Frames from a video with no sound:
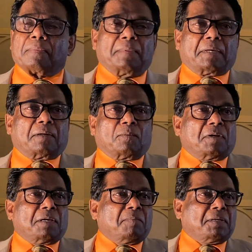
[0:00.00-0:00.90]
They can
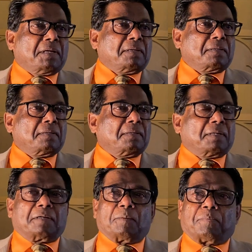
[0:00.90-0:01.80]
only imitate a
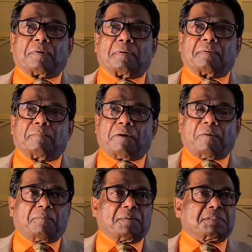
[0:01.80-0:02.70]
cripple. My
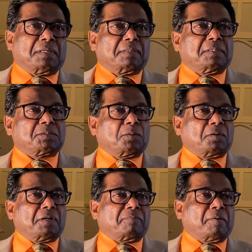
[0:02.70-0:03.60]
wife was telling the
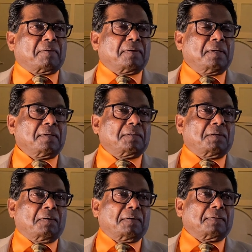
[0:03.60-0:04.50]
story of a
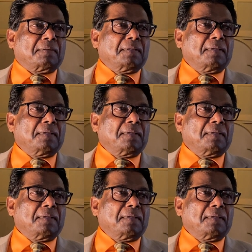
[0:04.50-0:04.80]
dog